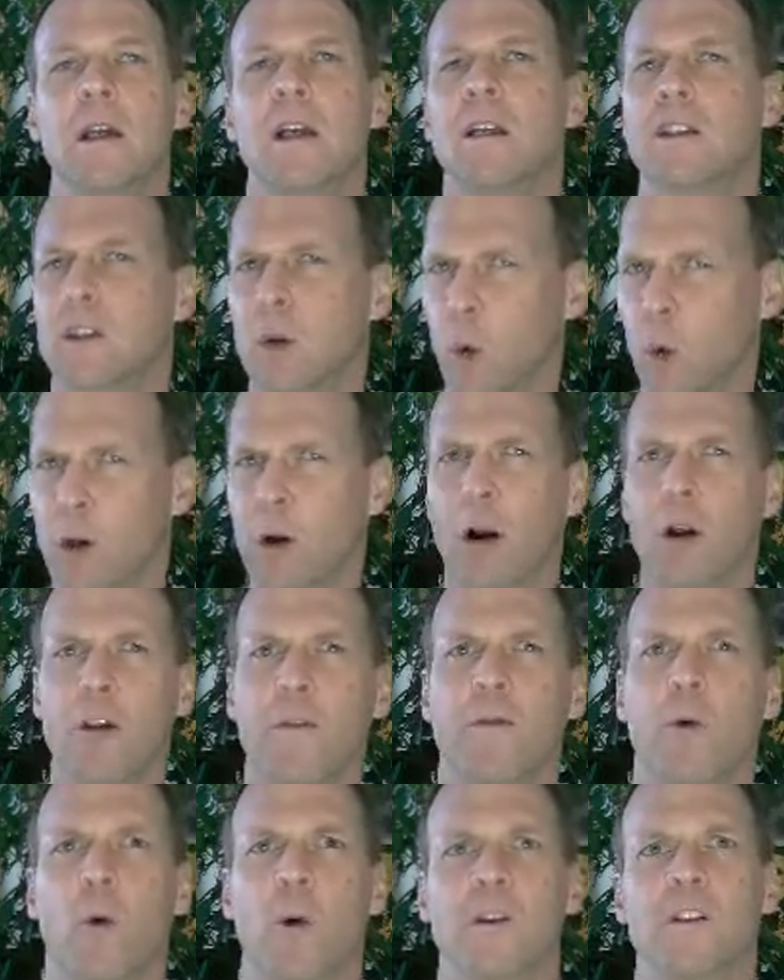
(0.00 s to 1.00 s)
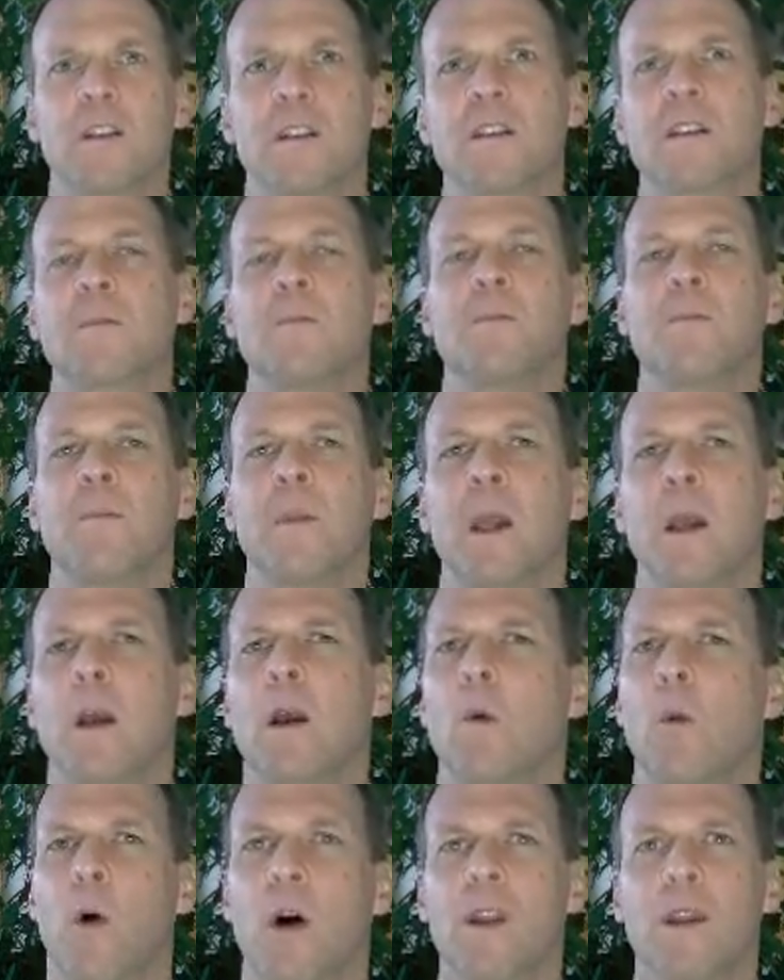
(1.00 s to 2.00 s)
So what are the forces?
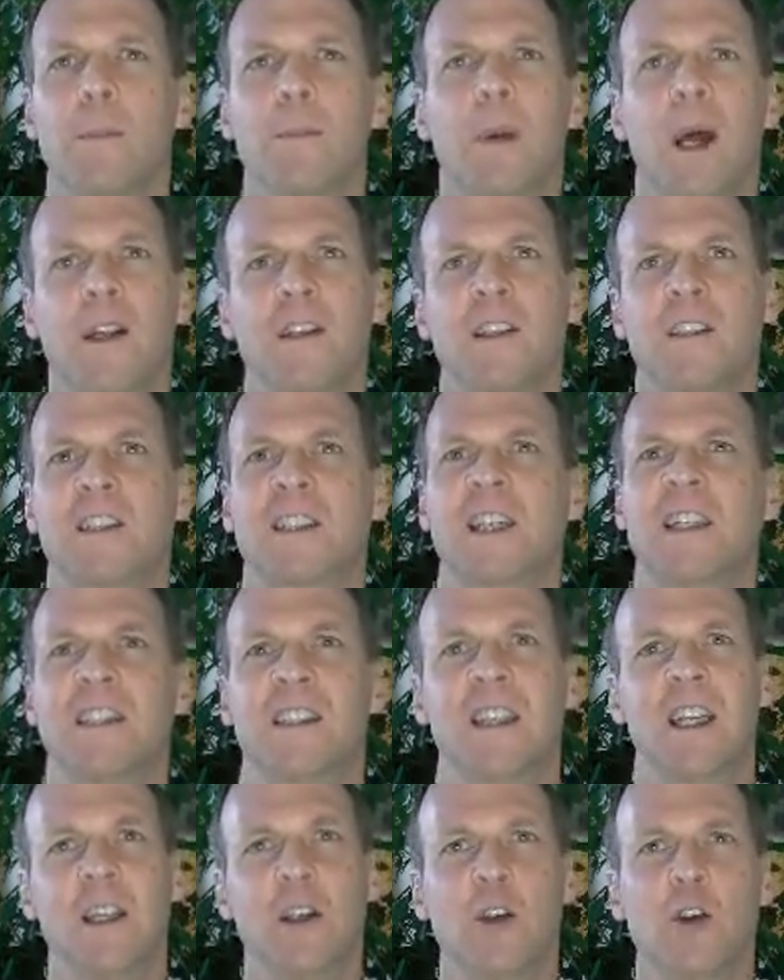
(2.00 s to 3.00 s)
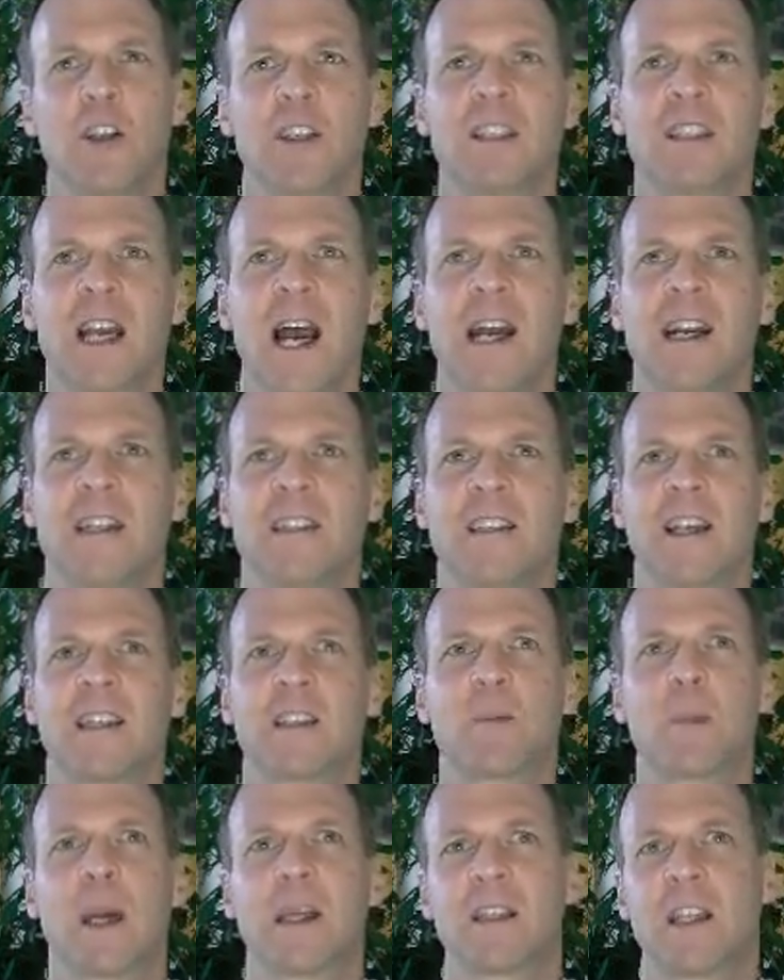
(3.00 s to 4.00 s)
One that pundits continue to cite is
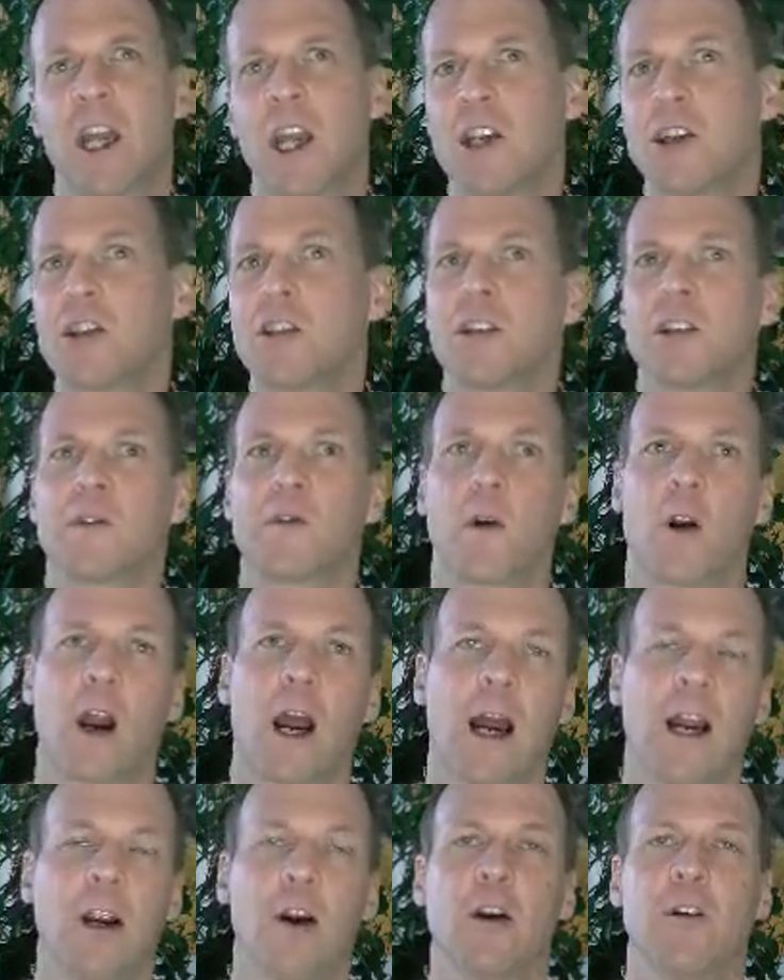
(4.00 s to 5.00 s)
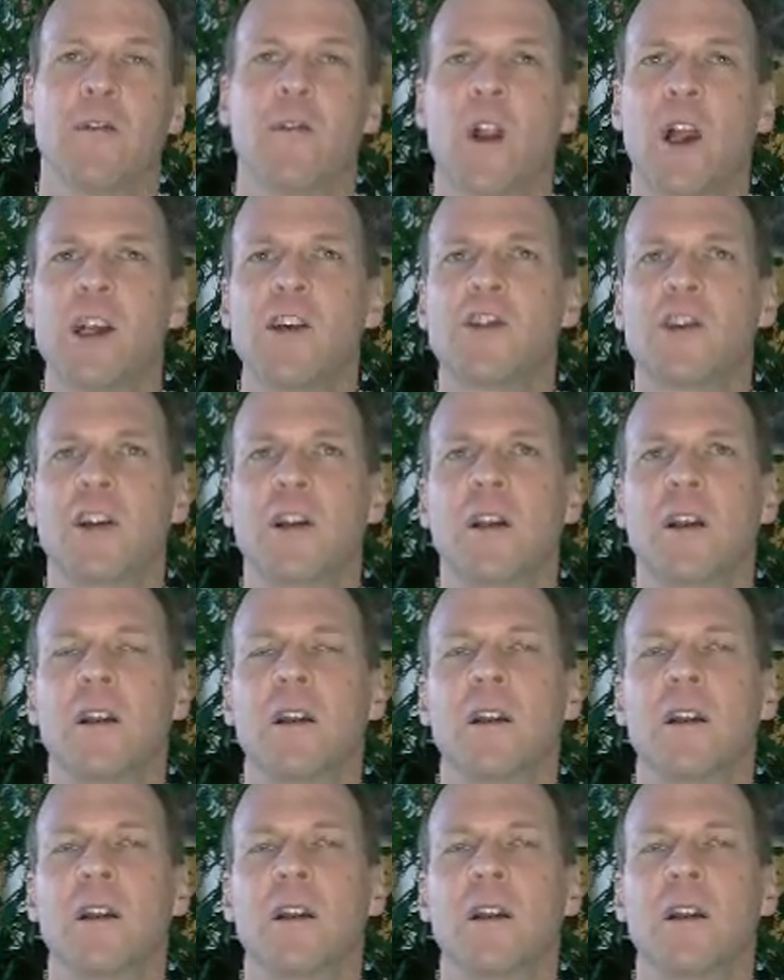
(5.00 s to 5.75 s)
expectations for higher inflation.